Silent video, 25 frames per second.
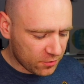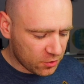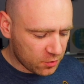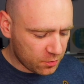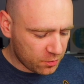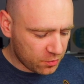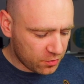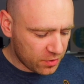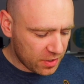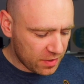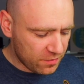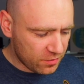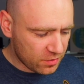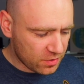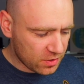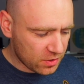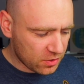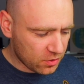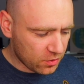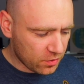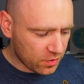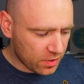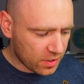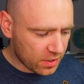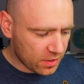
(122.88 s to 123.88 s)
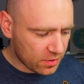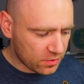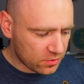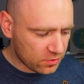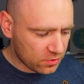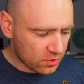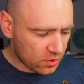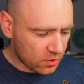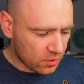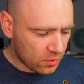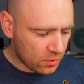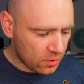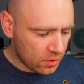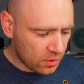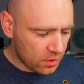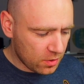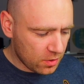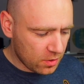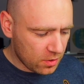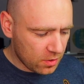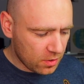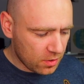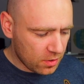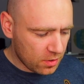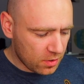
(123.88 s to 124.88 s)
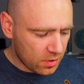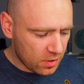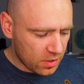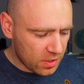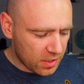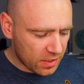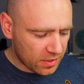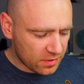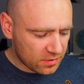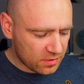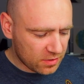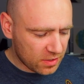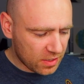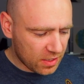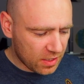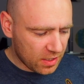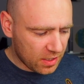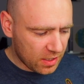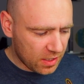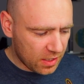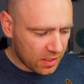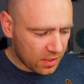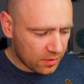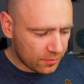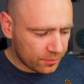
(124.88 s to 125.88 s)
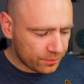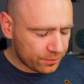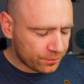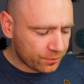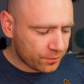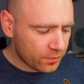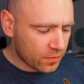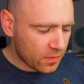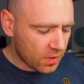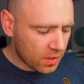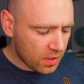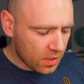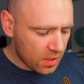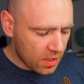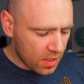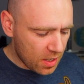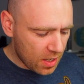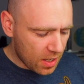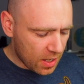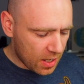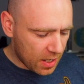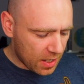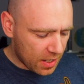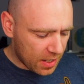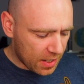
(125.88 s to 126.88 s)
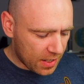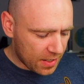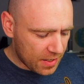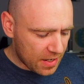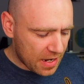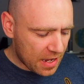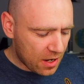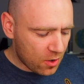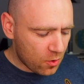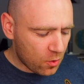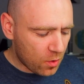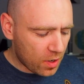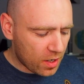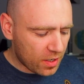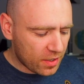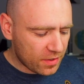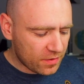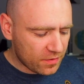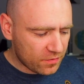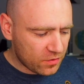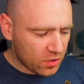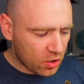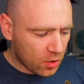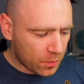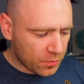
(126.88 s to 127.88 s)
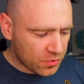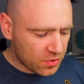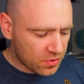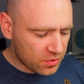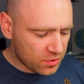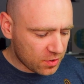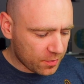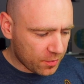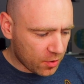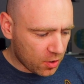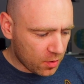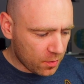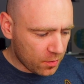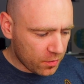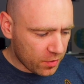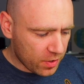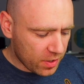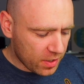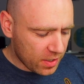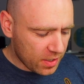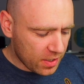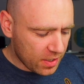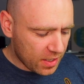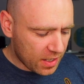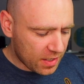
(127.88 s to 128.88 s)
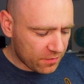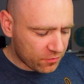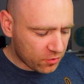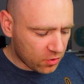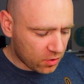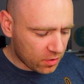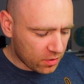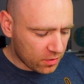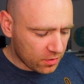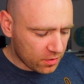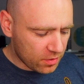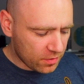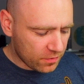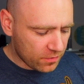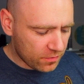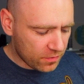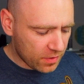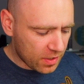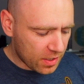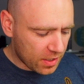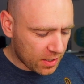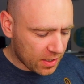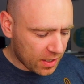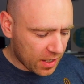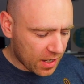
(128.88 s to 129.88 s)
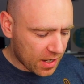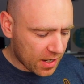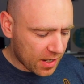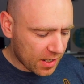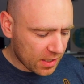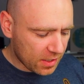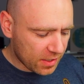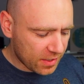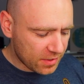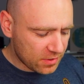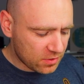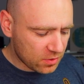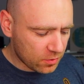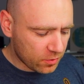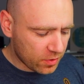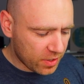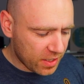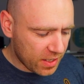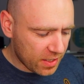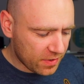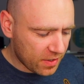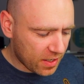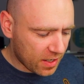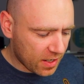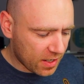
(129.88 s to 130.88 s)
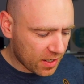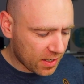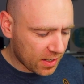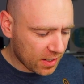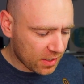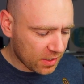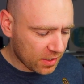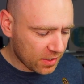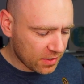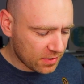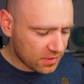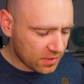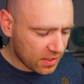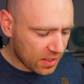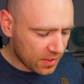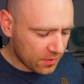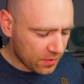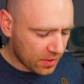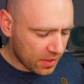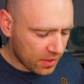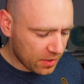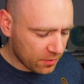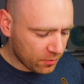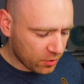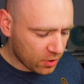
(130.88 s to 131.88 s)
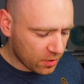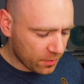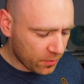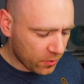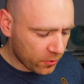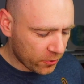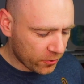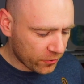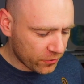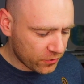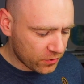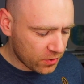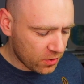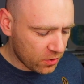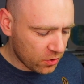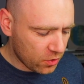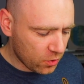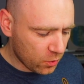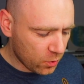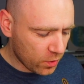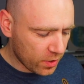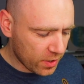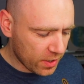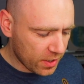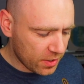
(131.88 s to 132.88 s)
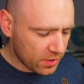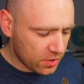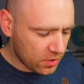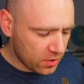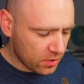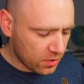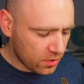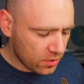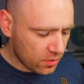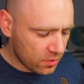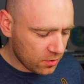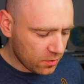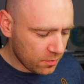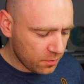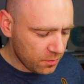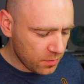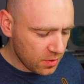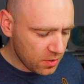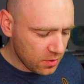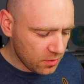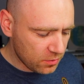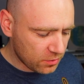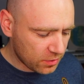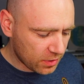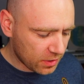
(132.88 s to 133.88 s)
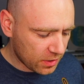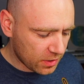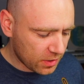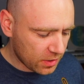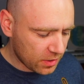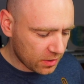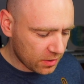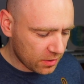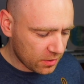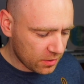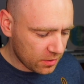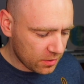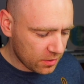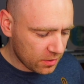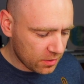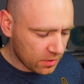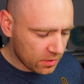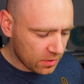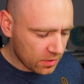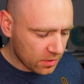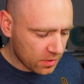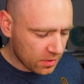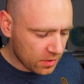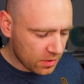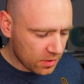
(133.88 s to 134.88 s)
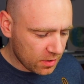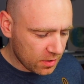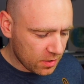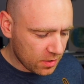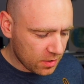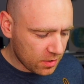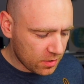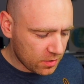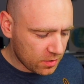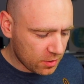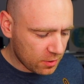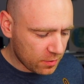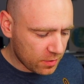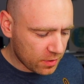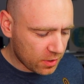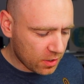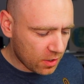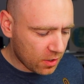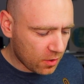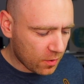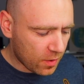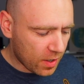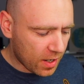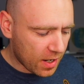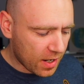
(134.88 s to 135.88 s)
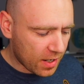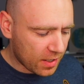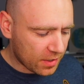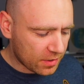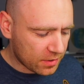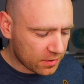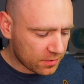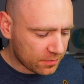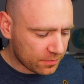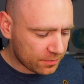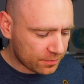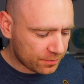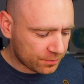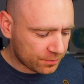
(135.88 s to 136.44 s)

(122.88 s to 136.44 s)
I've previously done that, so you can see it here. Now the options at the bottom there, I've got highlight, so I'm going to hit that highlight, and then I'm going to put the word music. There we go, add.